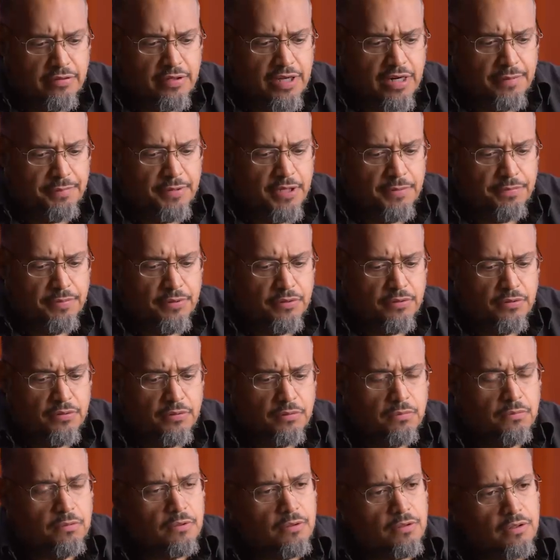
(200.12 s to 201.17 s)
are a lot of people who
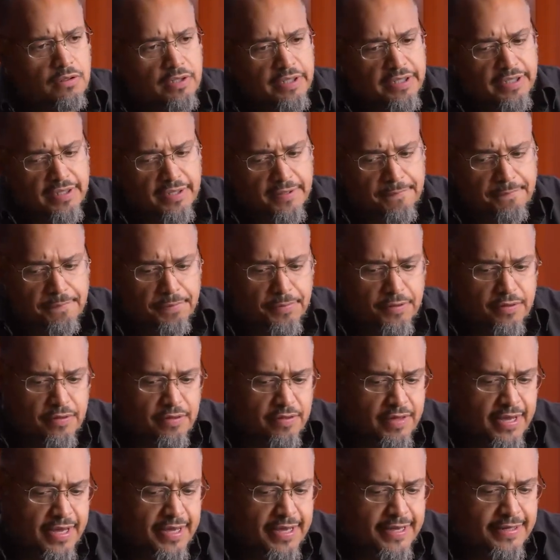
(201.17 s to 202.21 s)
worry
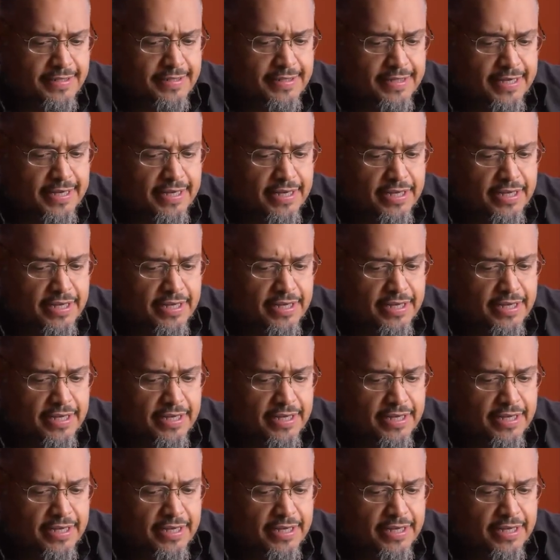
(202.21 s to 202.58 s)
that